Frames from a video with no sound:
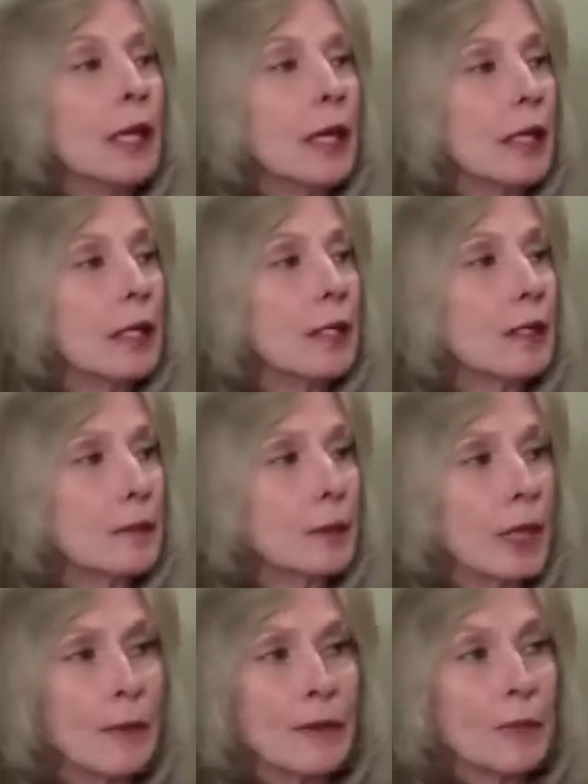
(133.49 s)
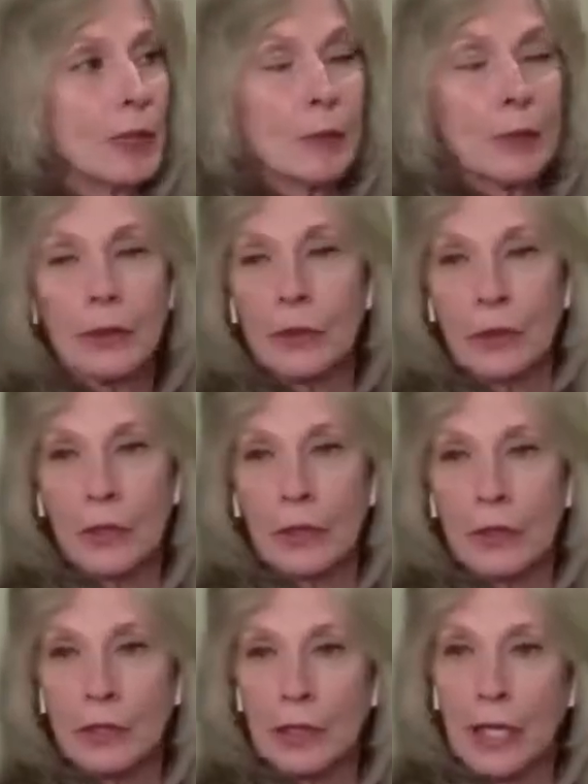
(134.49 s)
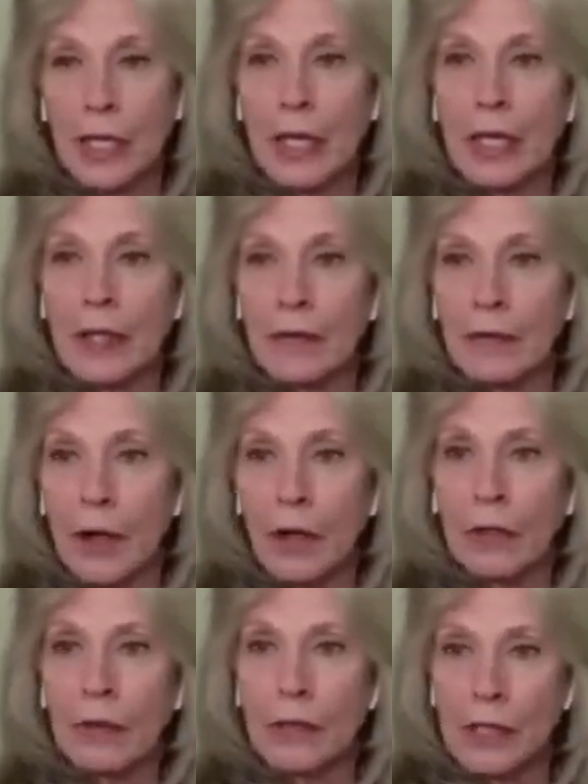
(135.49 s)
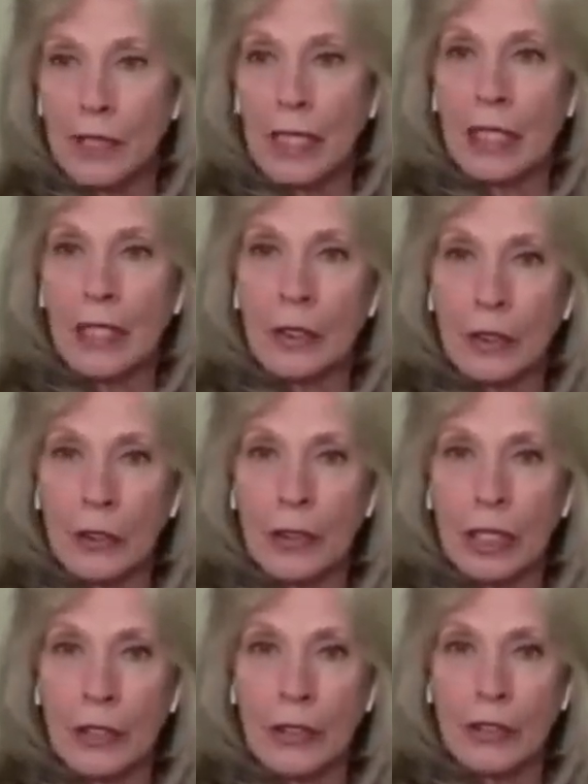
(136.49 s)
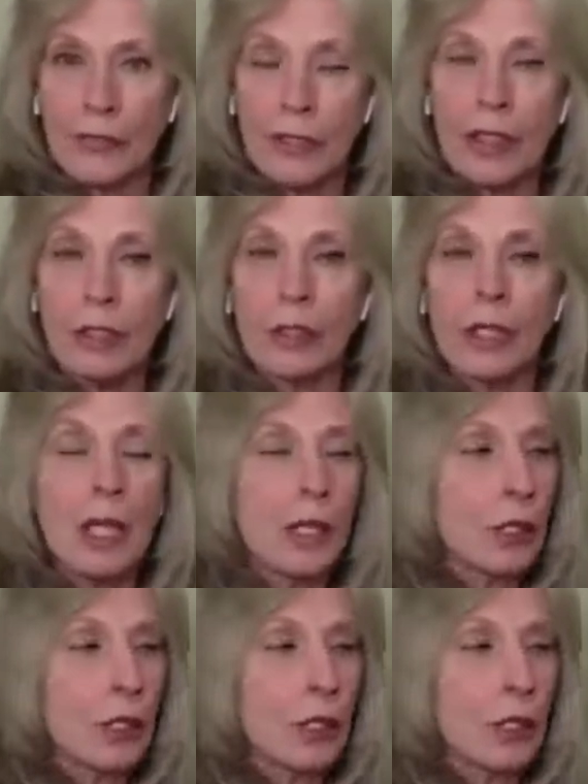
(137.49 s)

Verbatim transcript: And sometimes people, you know, stay and follow and stay in your energy field.